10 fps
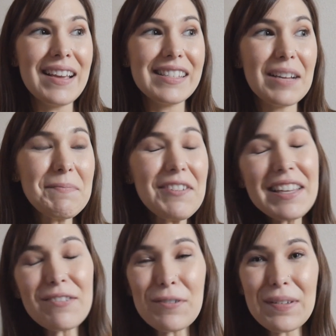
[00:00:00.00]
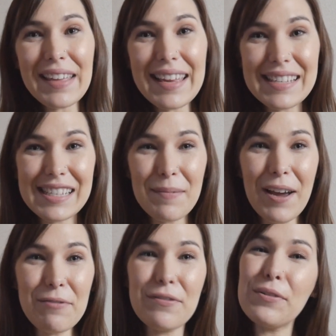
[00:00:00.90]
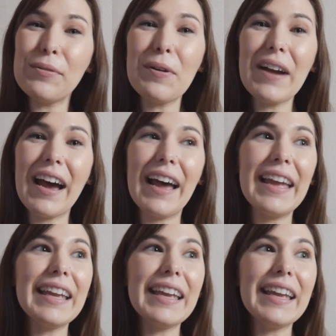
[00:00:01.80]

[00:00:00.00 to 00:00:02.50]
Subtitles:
Some really cool things about Fukuoka.